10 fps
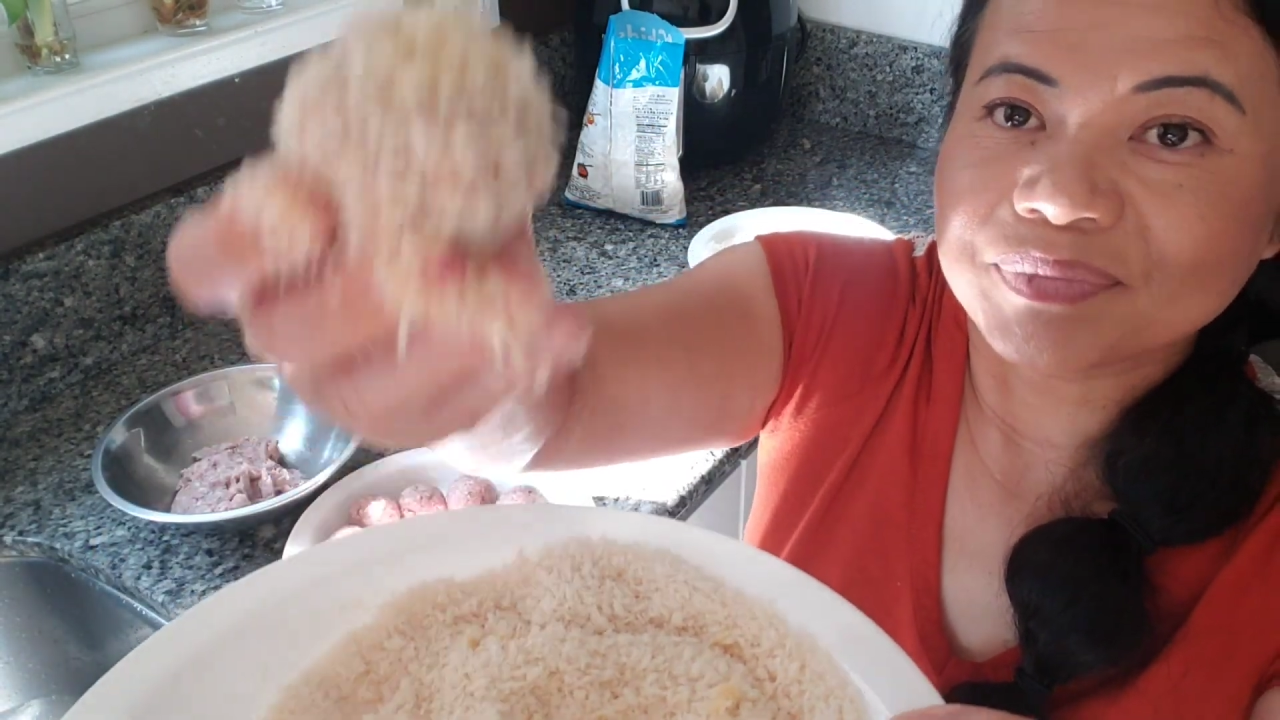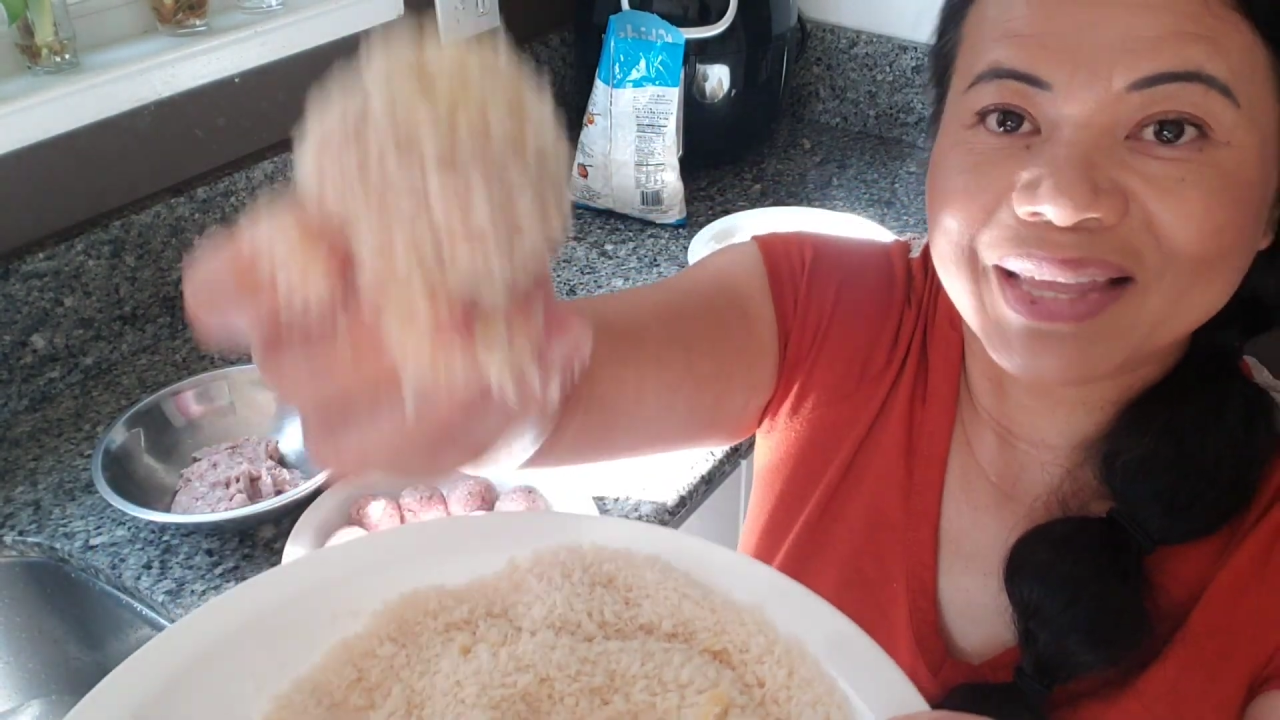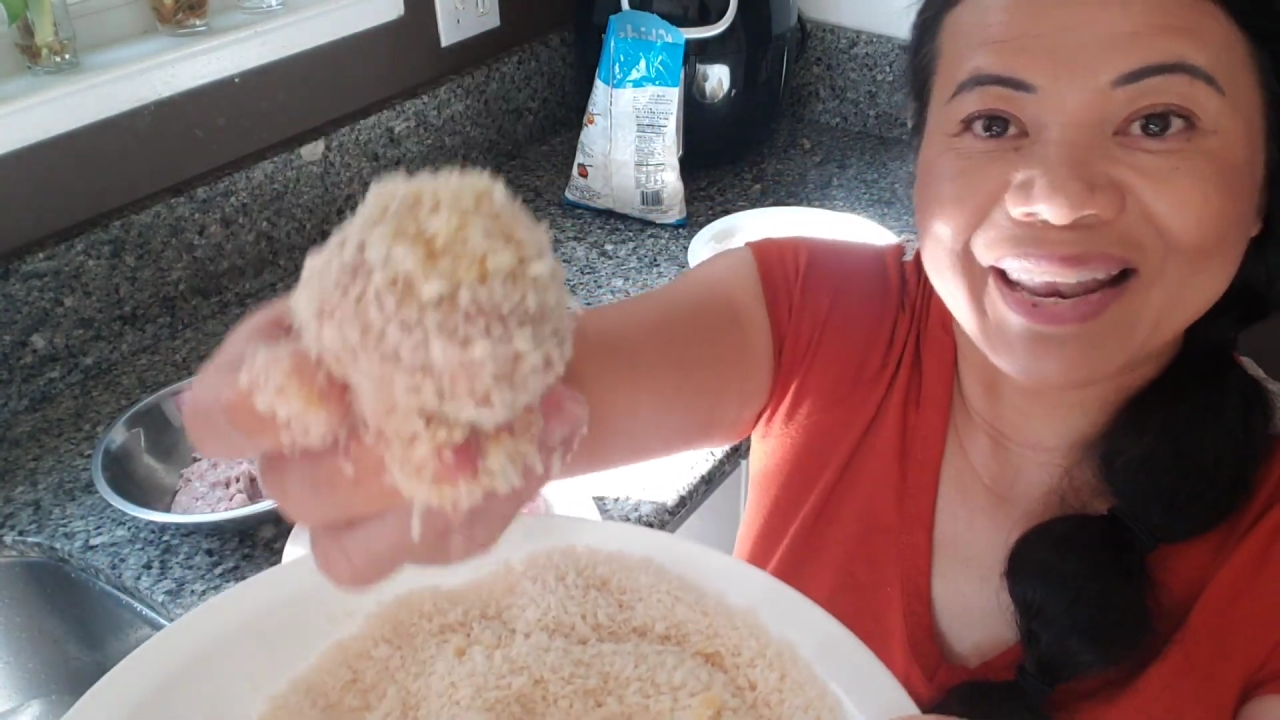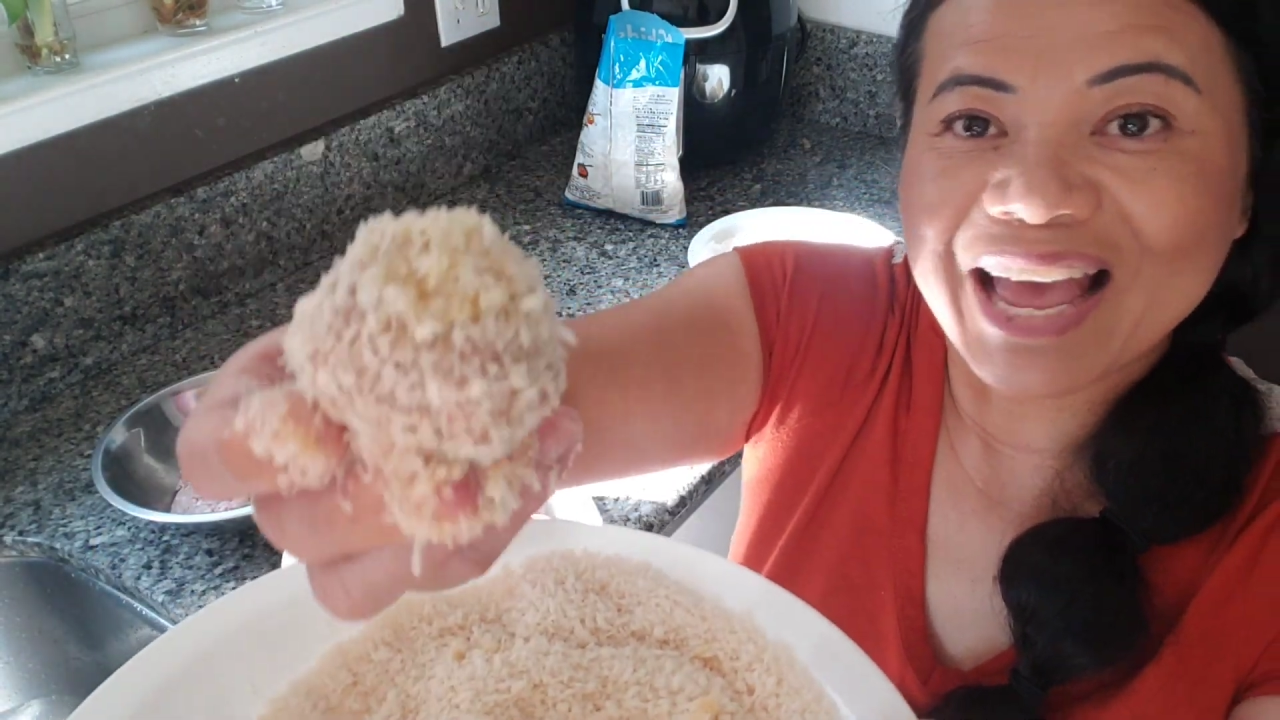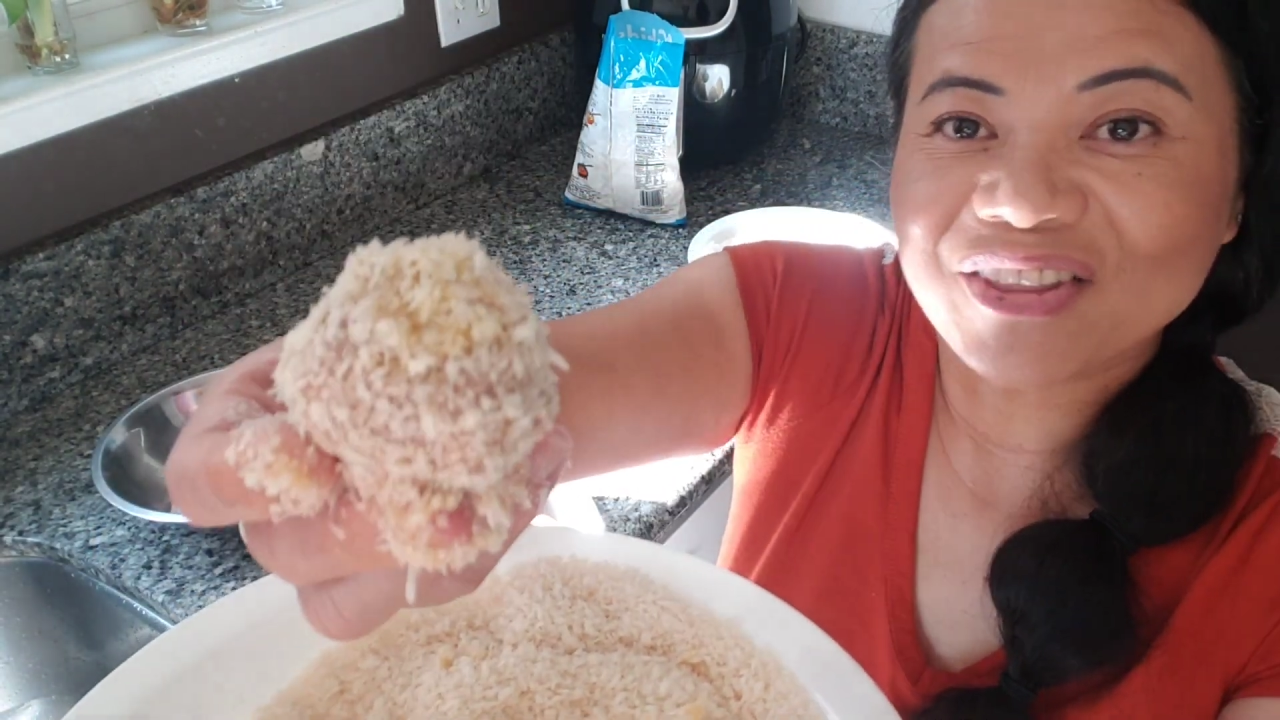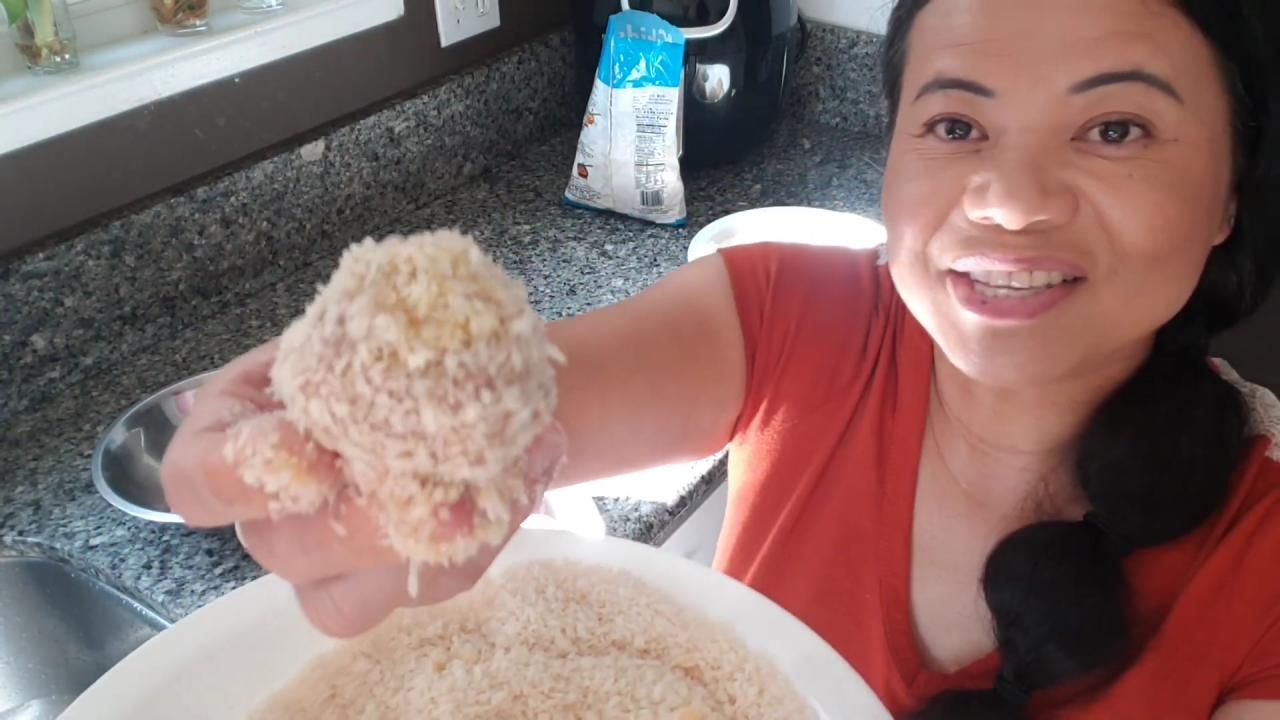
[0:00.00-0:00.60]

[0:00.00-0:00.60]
And now